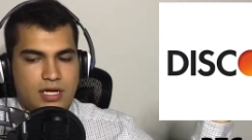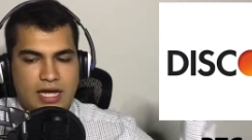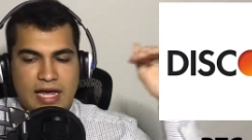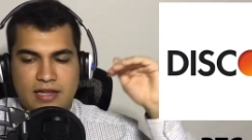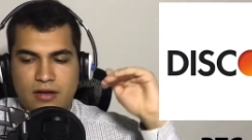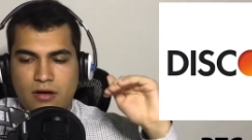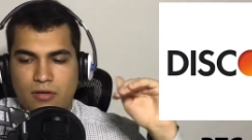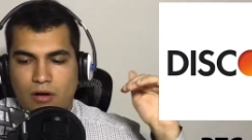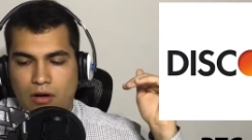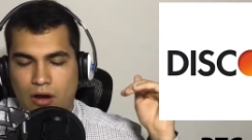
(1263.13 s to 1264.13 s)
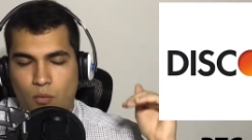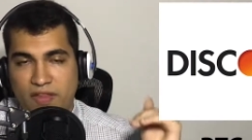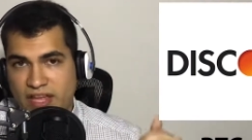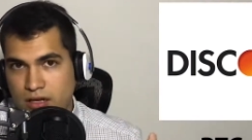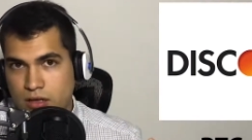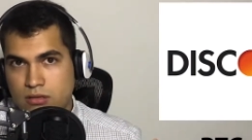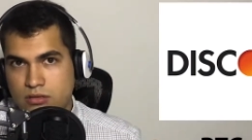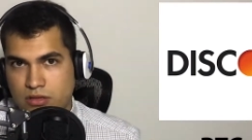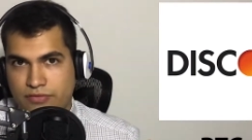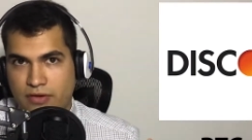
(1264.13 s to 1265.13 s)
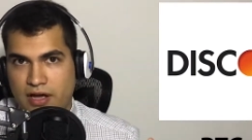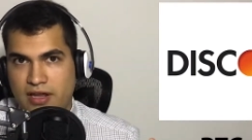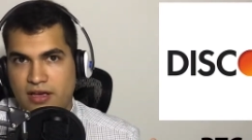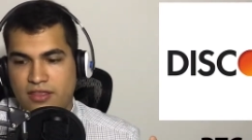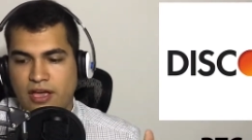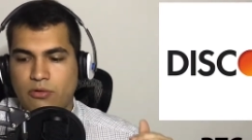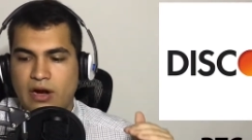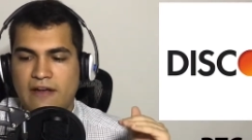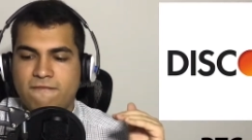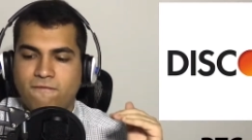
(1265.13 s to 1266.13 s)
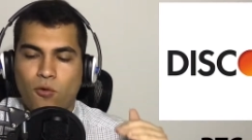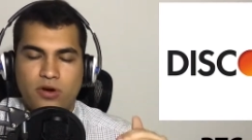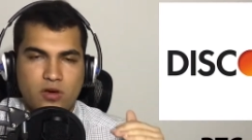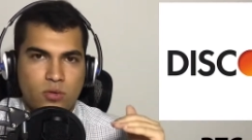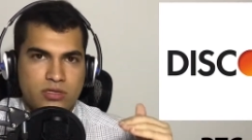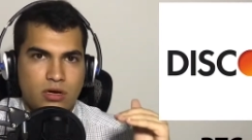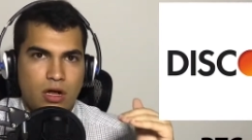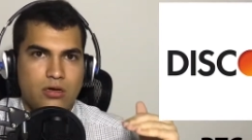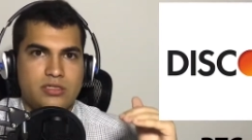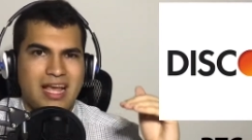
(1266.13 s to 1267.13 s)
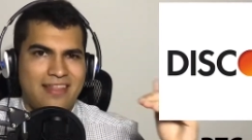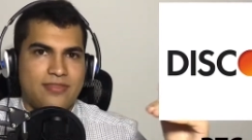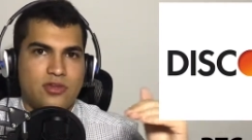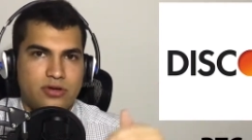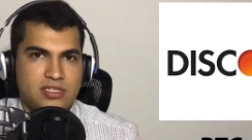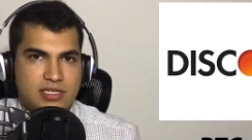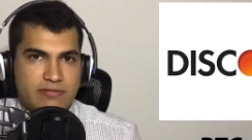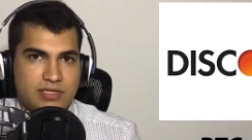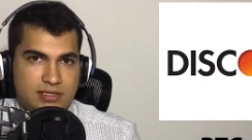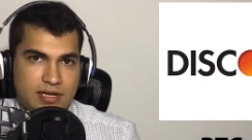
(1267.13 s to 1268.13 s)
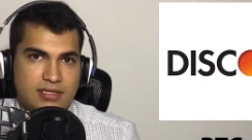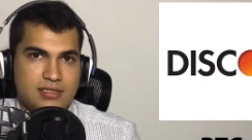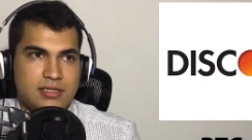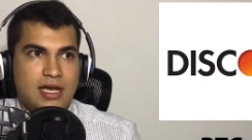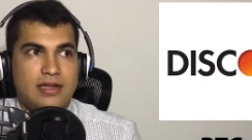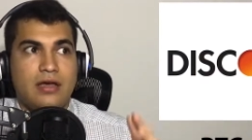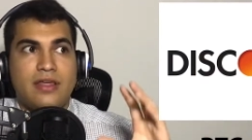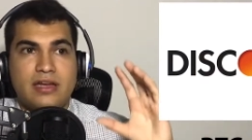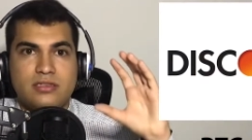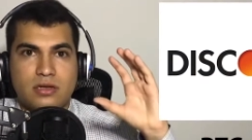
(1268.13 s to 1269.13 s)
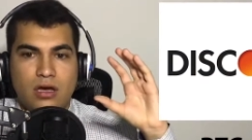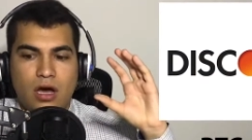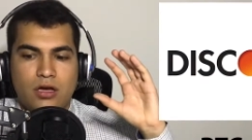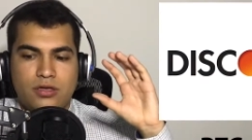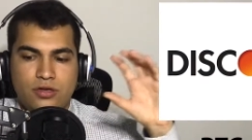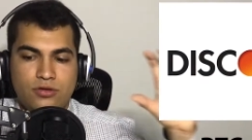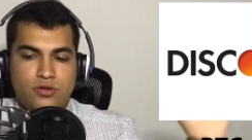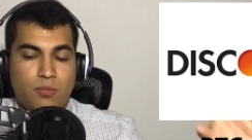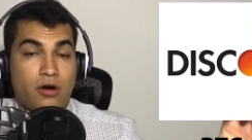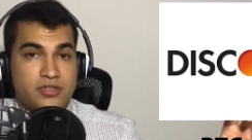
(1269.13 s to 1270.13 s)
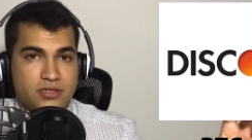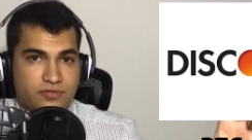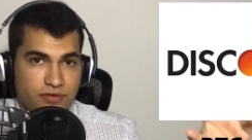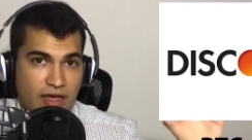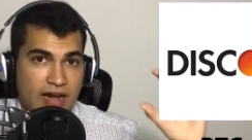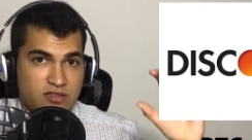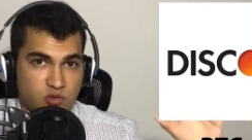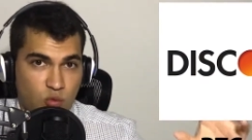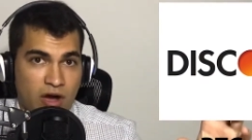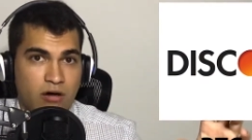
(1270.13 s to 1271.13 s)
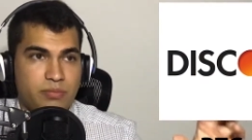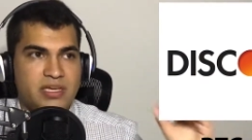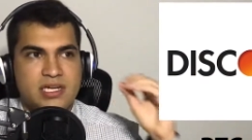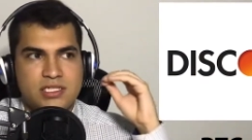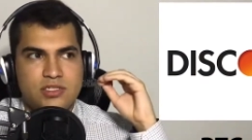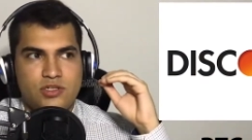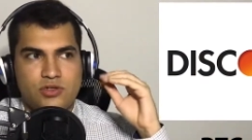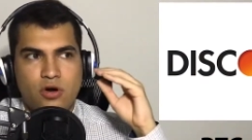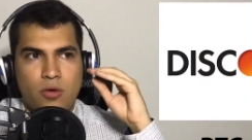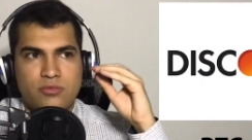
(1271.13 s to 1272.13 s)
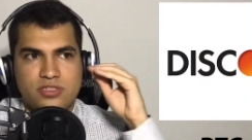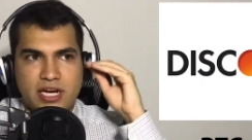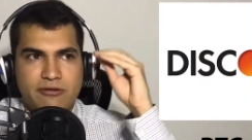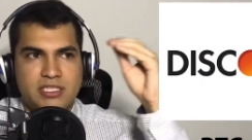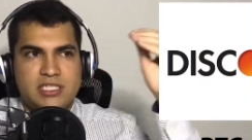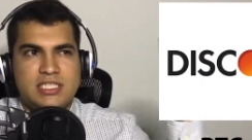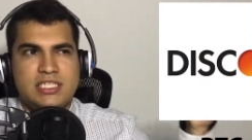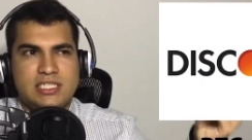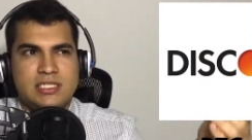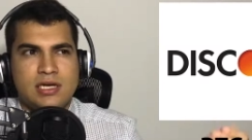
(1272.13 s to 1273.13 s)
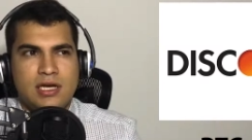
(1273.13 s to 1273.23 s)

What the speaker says: And when they closed on Friday, they were at $41.37. Now, that is a huge margin for that as well, because you're almost guaranteed